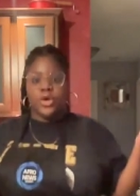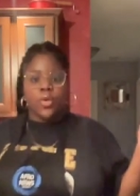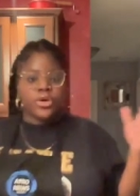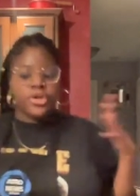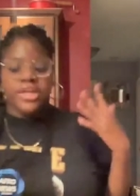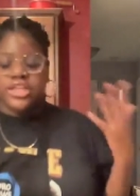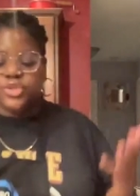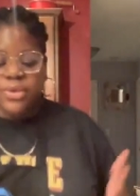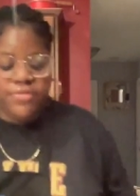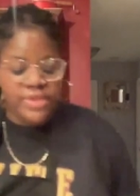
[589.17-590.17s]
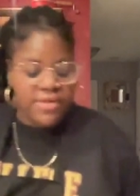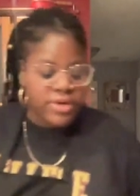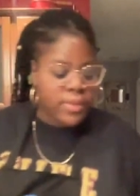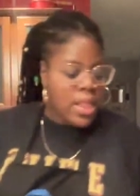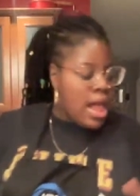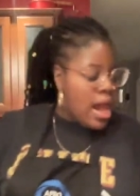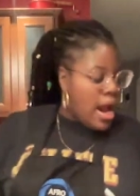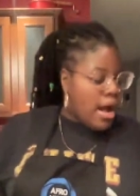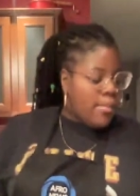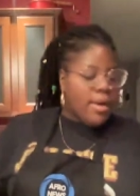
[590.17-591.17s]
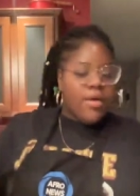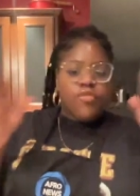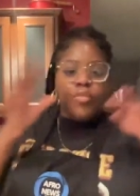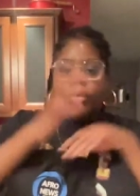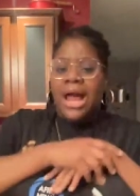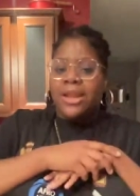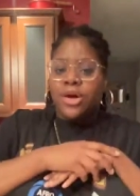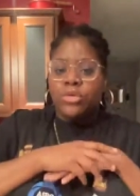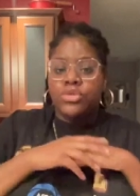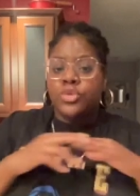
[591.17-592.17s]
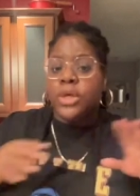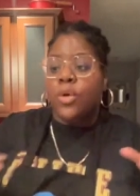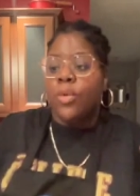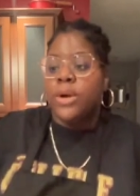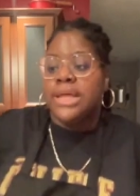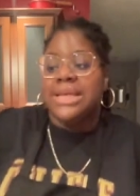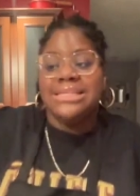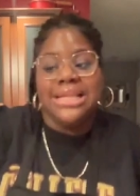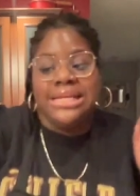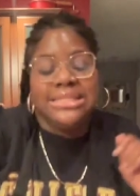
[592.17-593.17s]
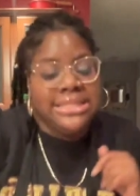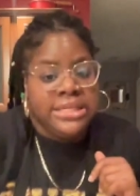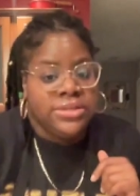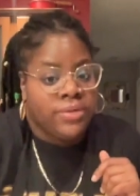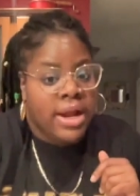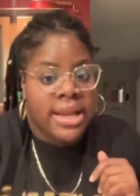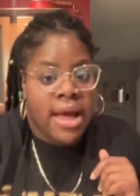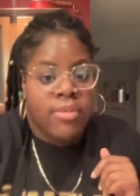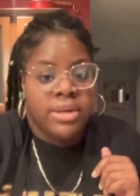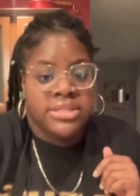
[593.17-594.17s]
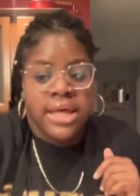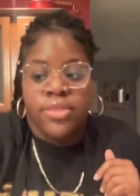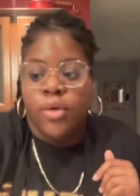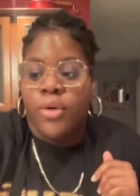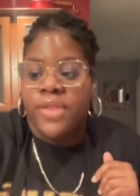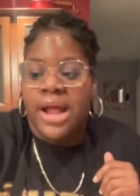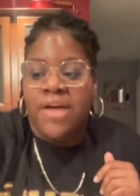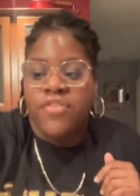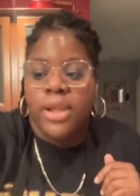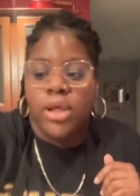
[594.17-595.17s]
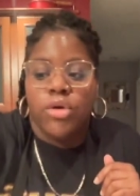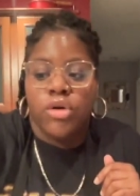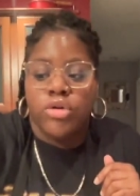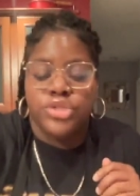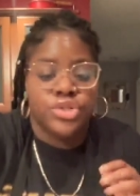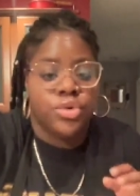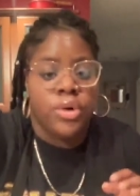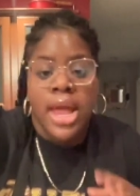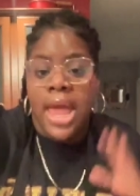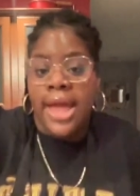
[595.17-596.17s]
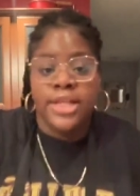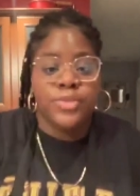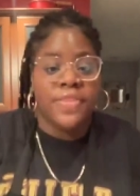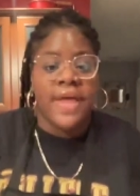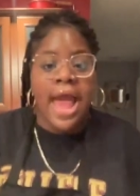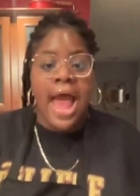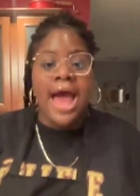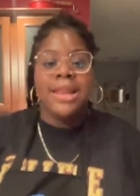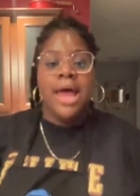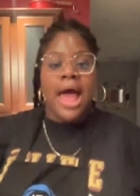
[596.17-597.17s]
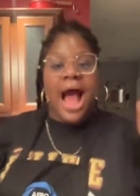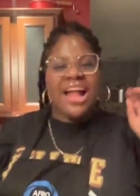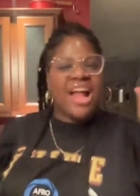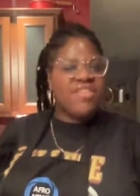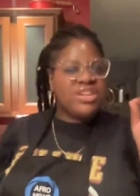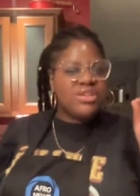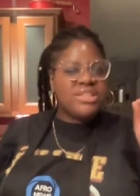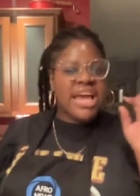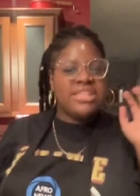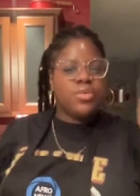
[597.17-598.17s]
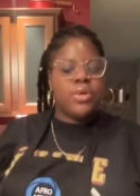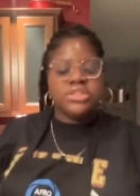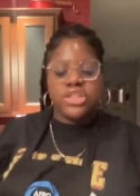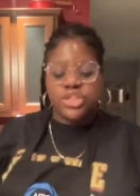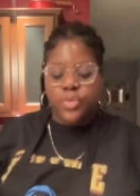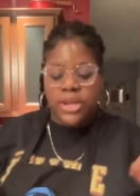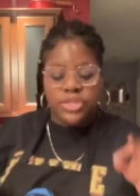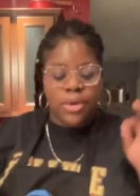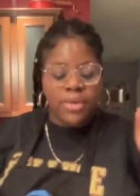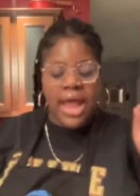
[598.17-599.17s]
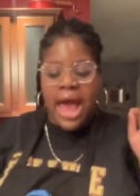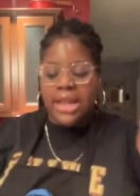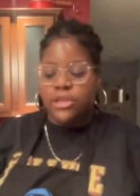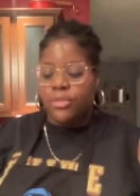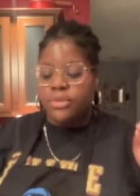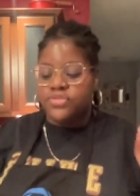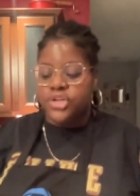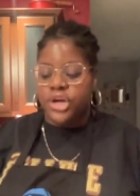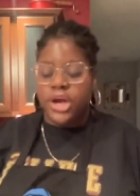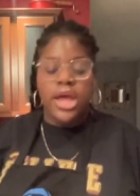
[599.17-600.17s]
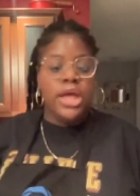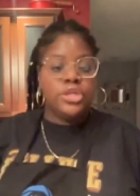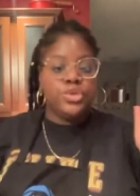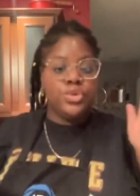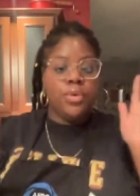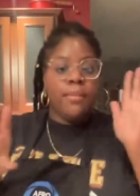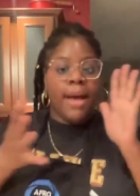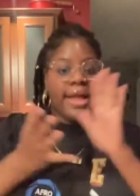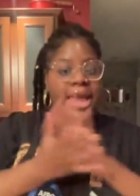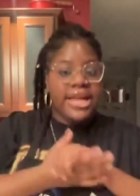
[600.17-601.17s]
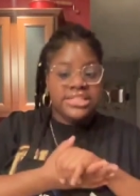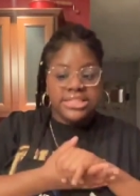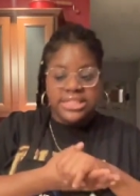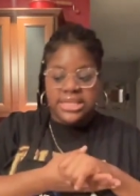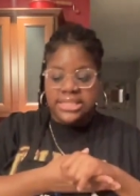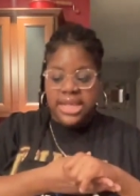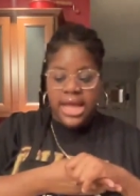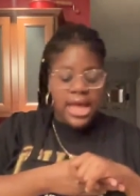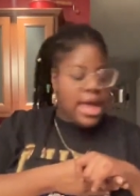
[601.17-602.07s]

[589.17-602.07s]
corn, you're going to get sweet flavor. From what I know, sweet corn isn't in season right now. But I say the corn that I got from my local grocery store, it's what they had. I gave it a little taste. It wasn't the sweetest, so I'm going to add a little bit of sugar to my Cajun seasoning.